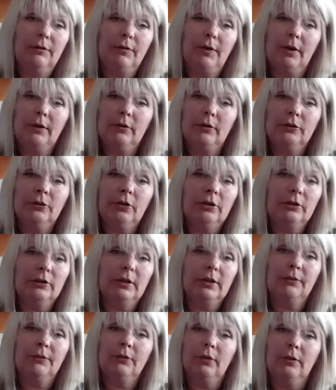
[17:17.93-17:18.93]
a federal dollar
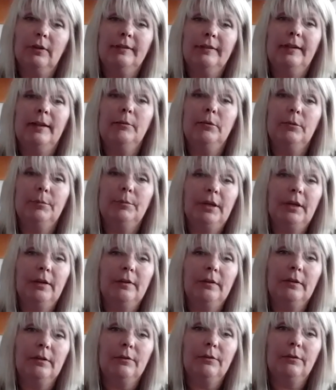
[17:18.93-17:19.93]
left on the table
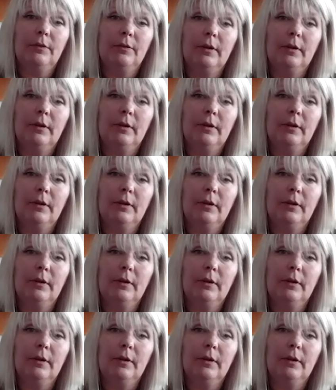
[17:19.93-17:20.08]
because of